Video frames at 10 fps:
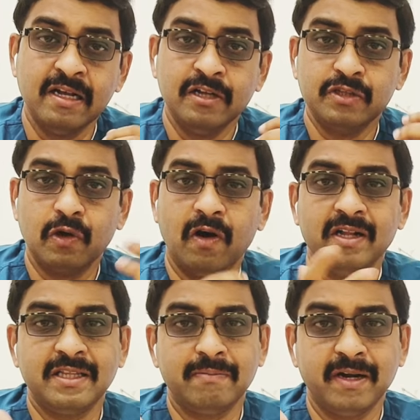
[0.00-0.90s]
So
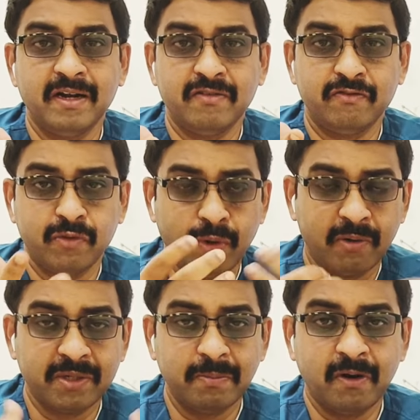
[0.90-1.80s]
all the blood
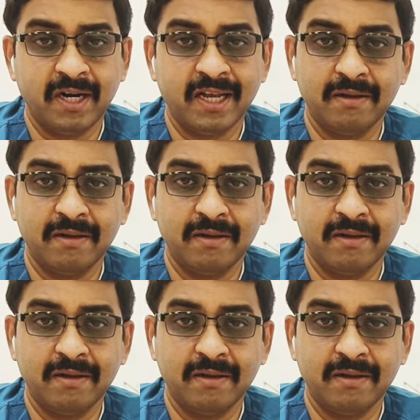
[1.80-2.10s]
throughout the body